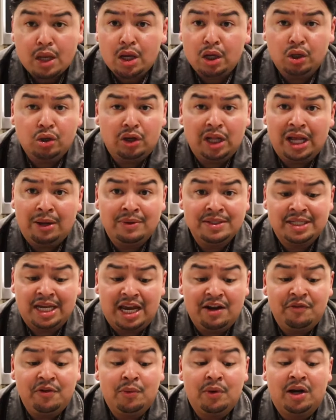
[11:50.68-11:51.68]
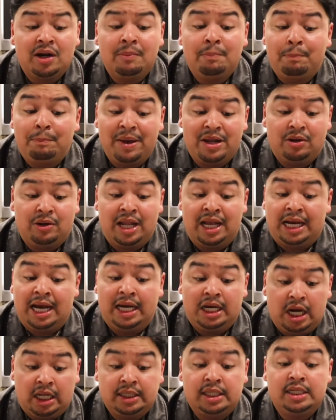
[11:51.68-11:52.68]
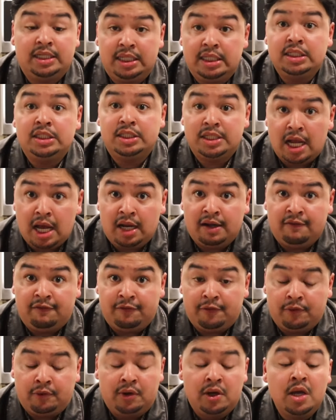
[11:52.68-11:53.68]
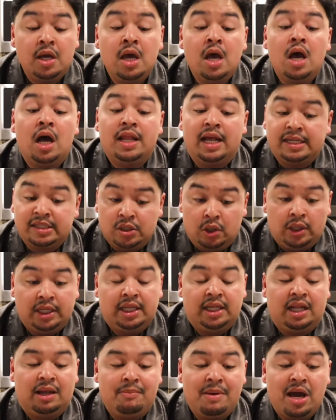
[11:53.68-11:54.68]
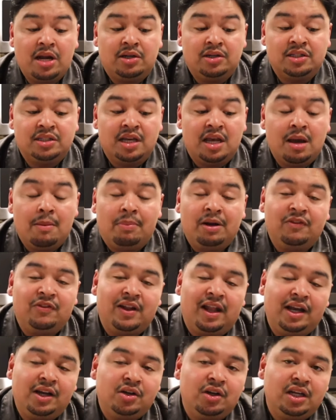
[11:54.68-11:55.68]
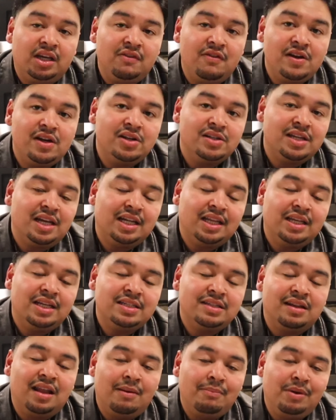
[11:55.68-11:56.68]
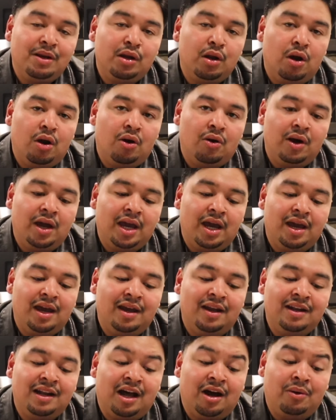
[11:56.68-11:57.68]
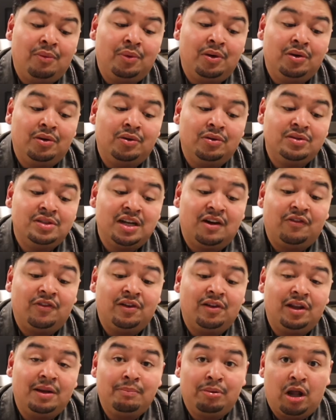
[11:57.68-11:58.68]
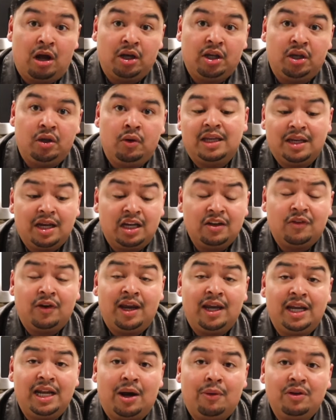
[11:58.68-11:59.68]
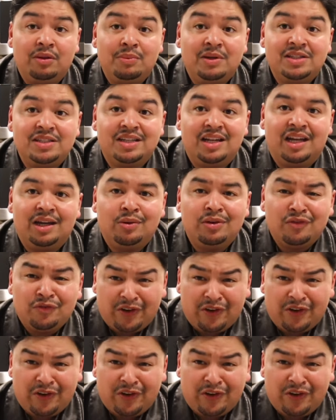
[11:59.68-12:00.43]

Girl, I was everywhere, but like I got the dish done, fool. That's the only thing that matters. But if you like cooking videos like this, let me know and I will definitely block you. Thank you guys for hanging out with me today. It was